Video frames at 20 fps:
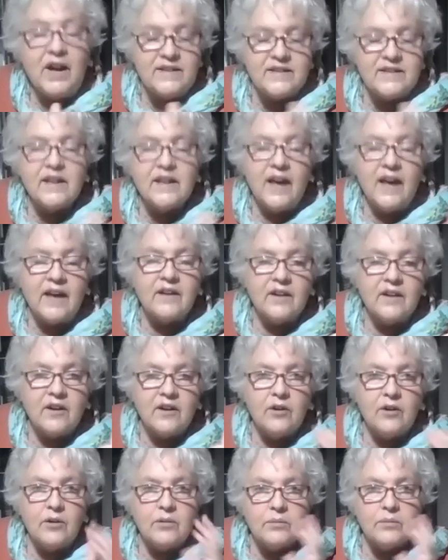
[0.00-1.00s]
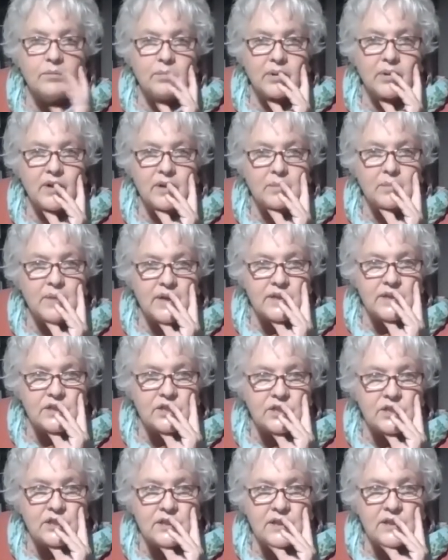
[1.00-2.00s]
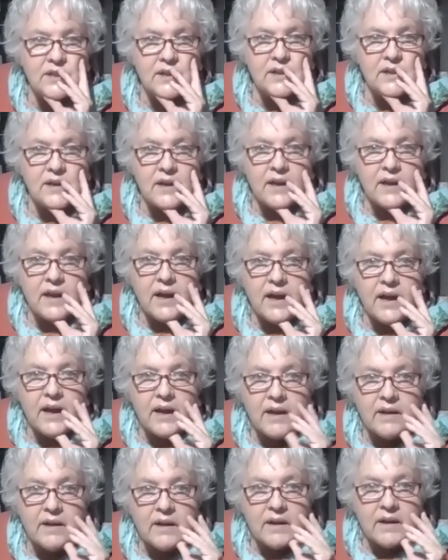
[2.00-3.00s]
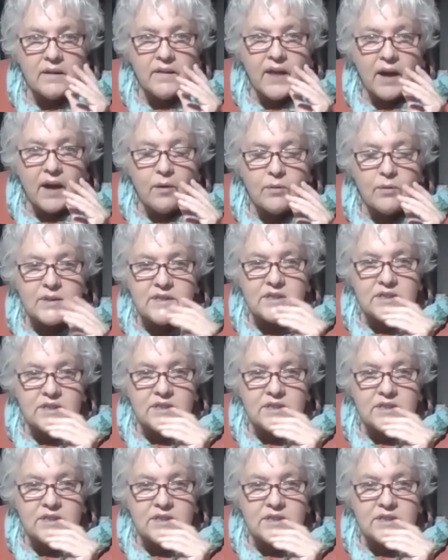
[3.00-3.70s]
candle, pretty much. And that was to